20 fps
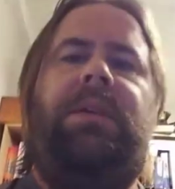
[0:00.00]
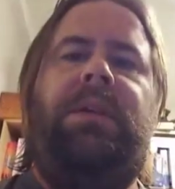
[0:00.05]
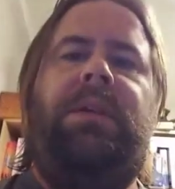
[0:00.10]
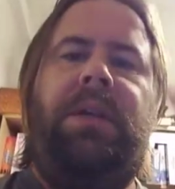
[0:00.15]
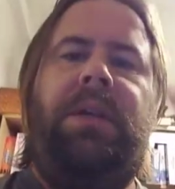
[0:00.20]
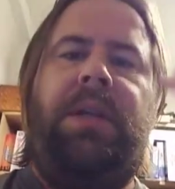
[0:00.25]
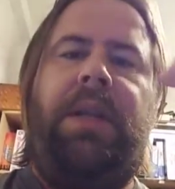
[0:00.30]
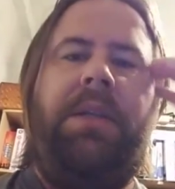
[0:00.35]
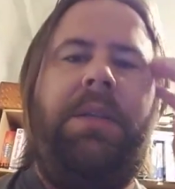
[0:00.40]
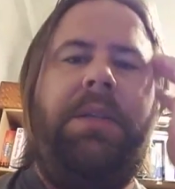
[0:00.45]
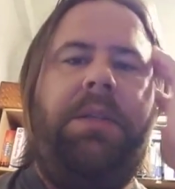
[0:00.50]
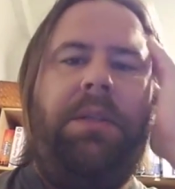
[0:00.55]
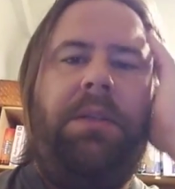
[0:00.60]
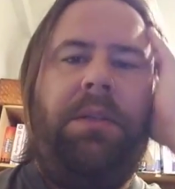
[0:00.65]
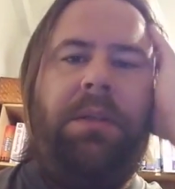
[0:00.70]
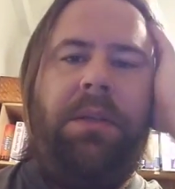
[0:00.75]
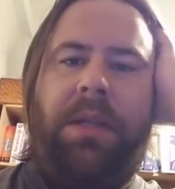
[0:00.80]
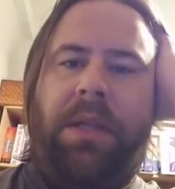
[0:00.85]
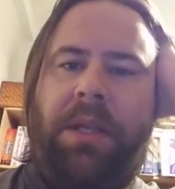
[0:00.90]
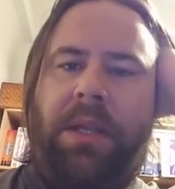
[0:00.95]
connection.
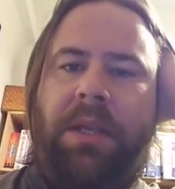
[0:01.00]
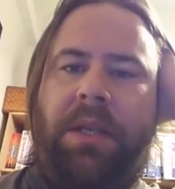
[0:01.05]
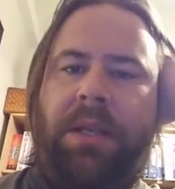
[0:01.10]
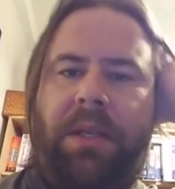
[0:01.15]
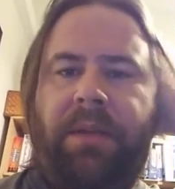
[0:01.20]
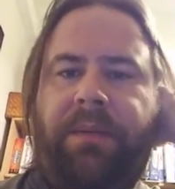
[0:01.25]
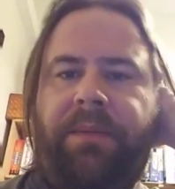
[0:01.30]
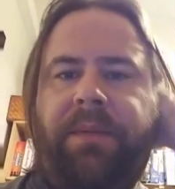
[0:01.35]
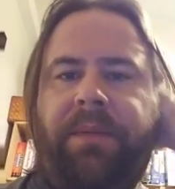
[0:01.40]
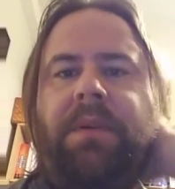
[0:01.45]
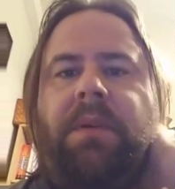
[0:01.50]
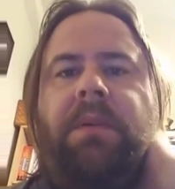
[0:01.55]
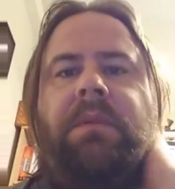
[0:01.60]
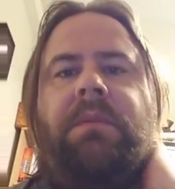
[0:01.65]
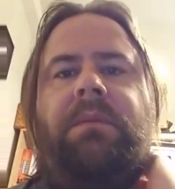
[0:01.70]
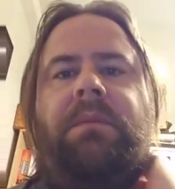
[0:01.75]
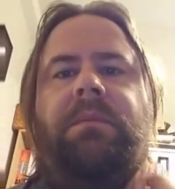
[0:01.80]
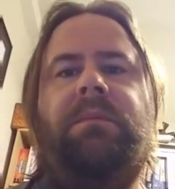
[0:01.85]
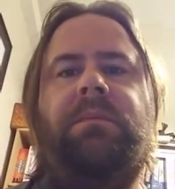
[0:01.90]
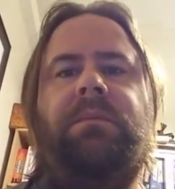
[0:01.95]
And if you
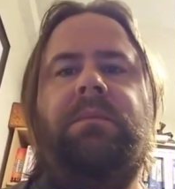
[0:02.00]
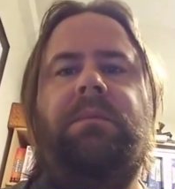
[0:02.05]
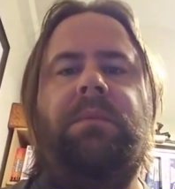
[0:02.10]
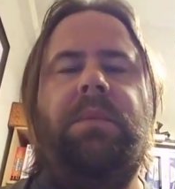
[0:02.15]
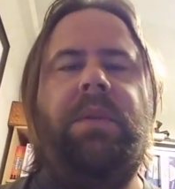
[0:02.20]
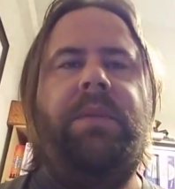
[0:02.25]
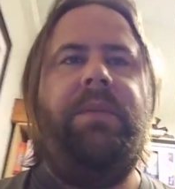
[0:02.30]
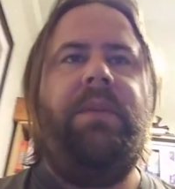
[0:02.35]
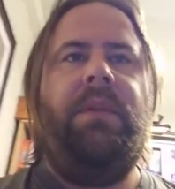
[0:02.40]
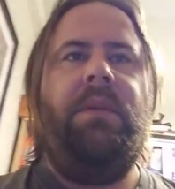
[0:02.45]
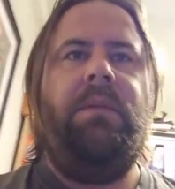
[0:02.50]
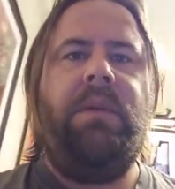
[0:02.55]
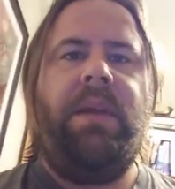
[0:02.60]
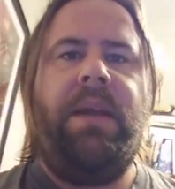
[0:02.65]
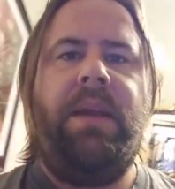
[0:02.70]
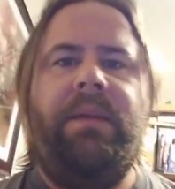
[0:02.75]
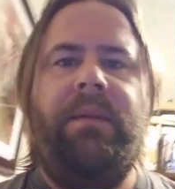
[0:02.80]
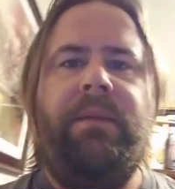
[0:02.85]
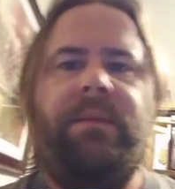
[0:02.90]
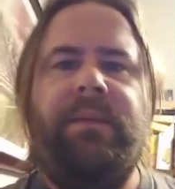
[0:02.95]

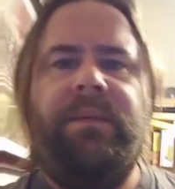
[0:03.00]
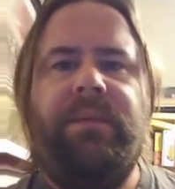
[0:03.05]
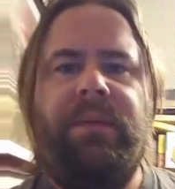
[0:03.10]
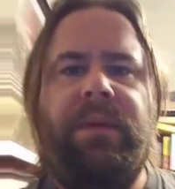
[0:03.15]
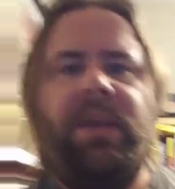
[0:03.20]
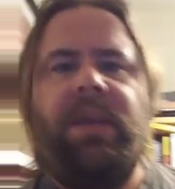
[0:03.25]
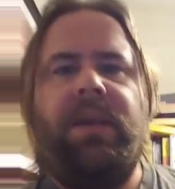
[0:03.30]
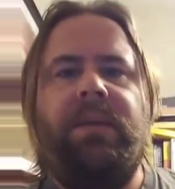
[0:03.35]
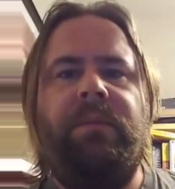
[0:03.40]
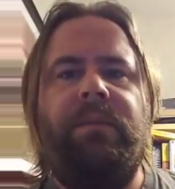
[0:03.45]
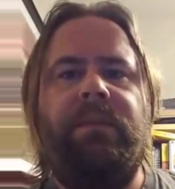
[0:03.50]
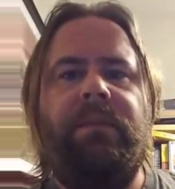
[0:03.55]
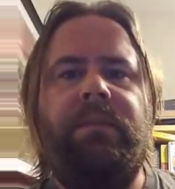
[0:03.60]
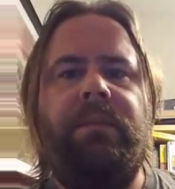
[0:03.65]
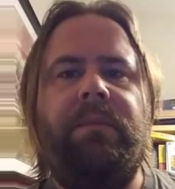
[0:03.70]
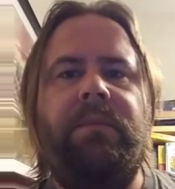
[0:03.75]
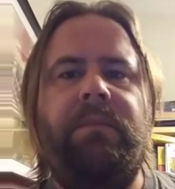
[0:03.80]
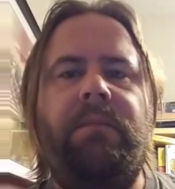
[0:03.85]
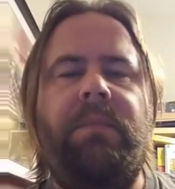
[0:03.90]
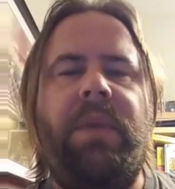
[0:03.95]
can't
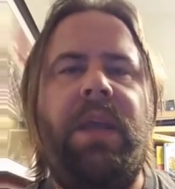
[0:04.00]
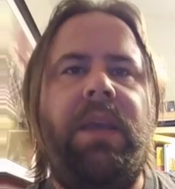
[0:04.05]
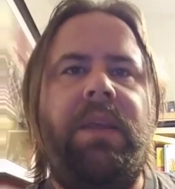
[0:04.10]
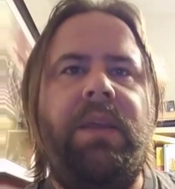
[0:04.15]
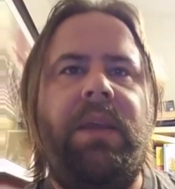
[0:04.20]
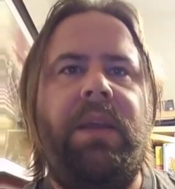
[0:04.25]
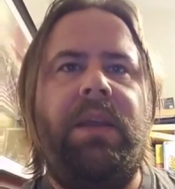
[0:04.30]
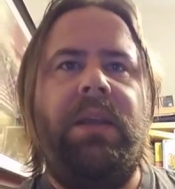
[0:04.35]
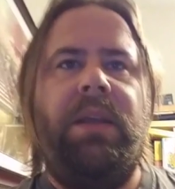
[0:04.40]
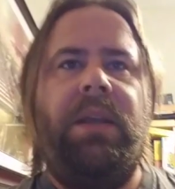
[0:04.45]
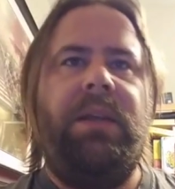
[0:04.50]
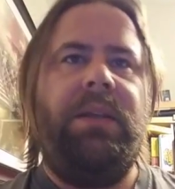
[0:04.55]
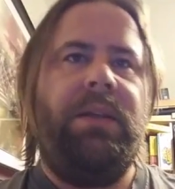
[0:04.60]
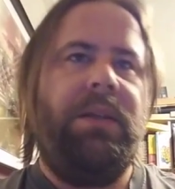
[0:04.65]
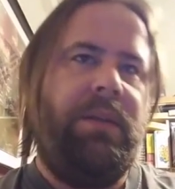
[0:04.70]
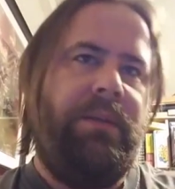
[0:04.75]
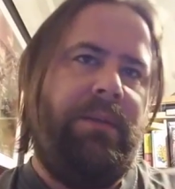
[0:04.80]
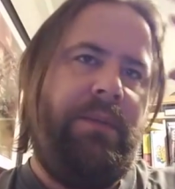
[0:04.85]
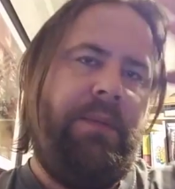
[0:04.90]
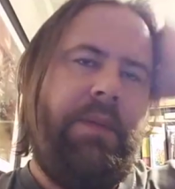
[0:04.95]
make that
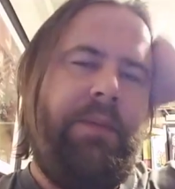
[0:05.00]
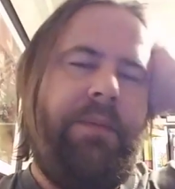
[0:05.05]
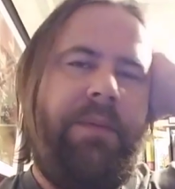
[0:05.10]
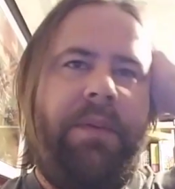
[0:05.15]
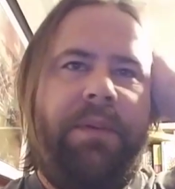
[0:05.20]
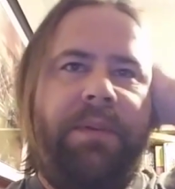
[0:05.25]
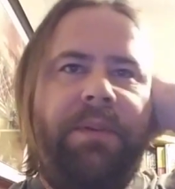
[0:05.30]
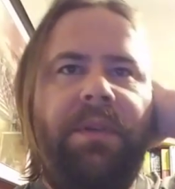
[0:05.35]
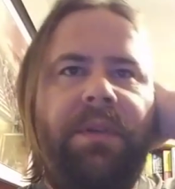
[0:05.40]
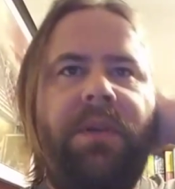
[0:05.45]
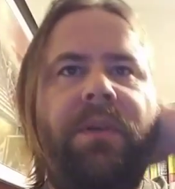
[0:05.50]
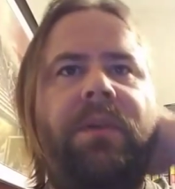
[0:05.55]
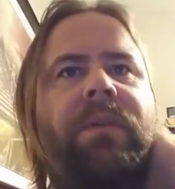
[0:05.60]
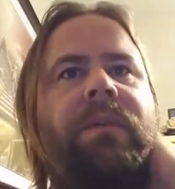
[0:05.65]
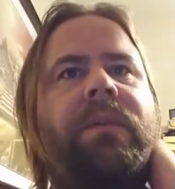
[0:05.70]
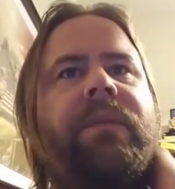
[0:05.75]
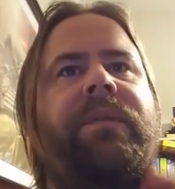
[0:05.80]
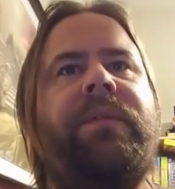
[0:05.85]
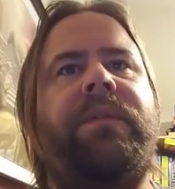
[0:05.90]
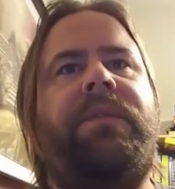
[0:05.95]
connection, if there's
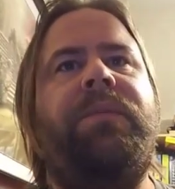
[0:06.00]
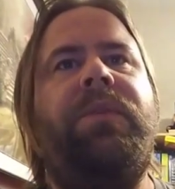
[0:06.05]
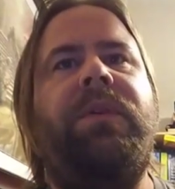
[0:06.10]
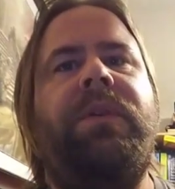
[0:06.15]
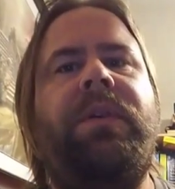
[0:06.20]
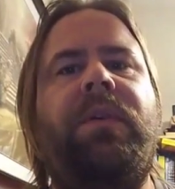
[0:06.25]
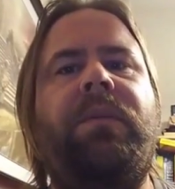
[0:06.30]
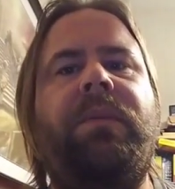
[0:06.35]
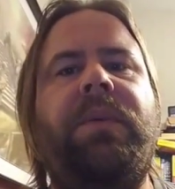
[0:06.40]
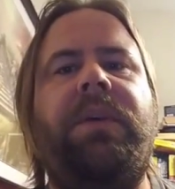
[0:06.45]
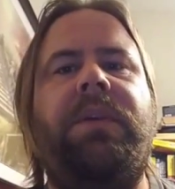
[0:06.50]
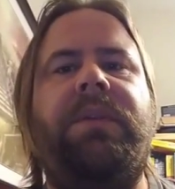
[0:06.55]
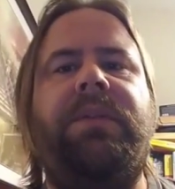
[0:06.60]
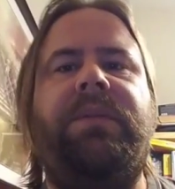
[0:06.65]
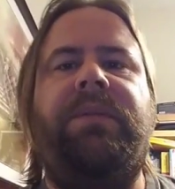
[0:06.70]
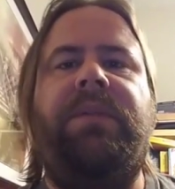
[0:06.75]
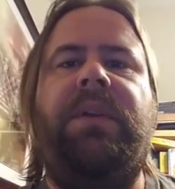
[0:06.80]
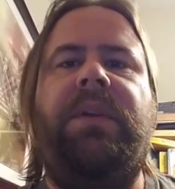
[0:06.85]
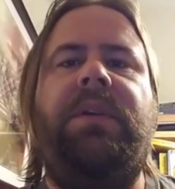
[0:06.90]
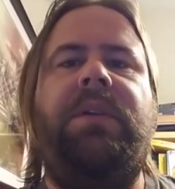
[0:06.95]
no millions
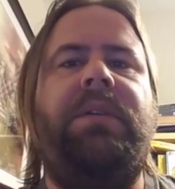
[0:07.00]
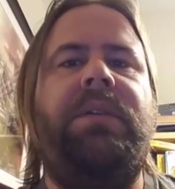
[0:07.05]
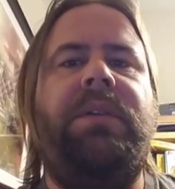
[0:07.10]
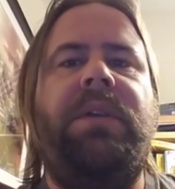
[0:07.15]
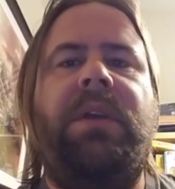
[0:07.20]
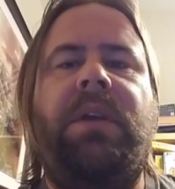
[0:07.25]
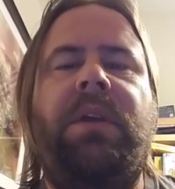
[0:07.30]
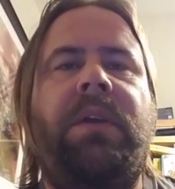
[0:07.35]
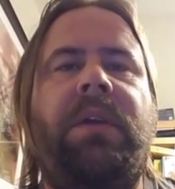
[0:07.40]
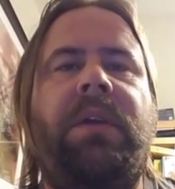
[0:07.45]
of years,